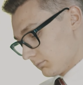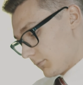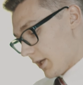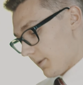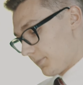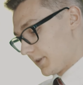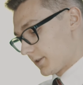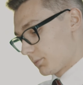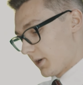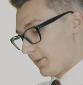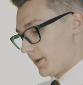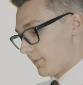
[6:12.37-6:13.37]
Yeah, that's
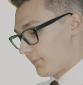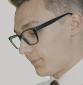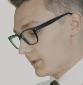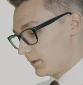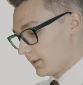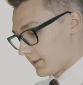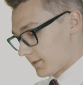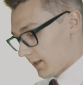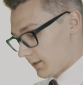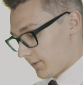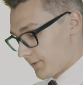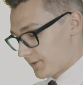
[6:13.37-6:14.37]
why they feel
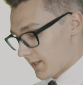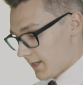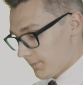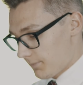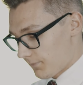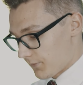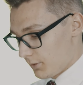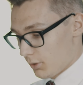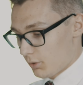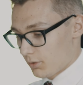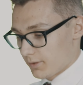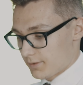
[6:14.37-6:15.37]
exactly the same. The
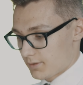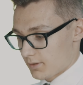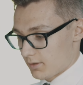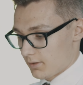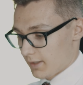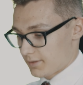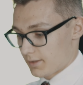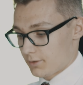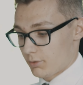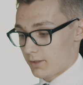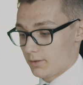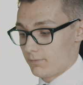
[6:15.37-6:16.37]
logo is
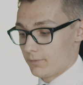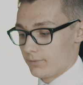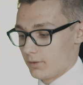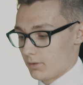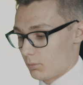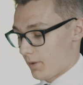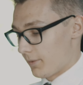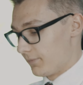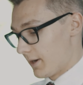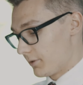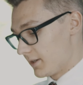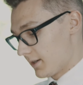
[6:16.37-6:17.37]
accentuated with a
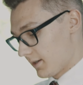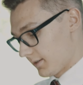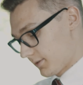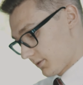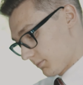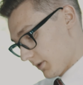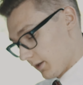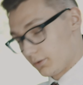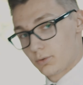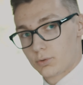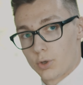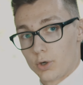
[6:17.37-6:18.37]
very nice, yeah,
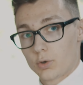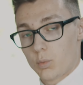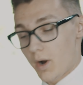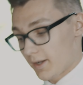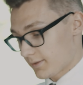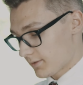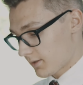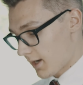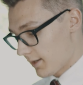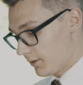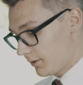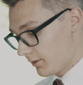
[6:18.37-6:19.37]
turquoise
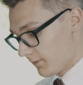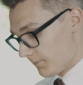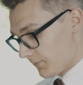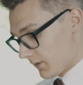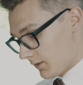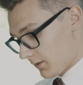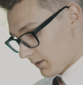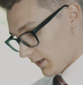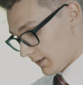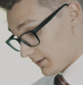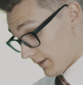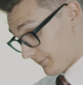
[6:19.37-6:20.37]
color.
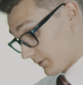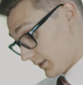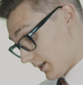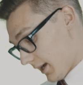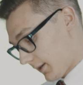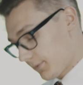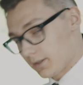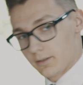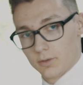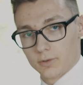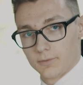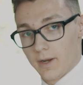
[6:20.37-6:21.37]
I definitely like that.
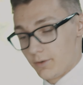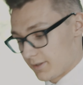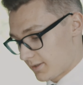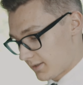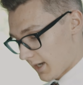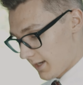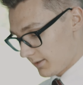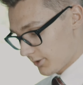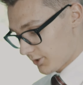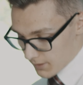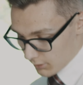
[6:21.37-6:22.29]
It looks very stylish.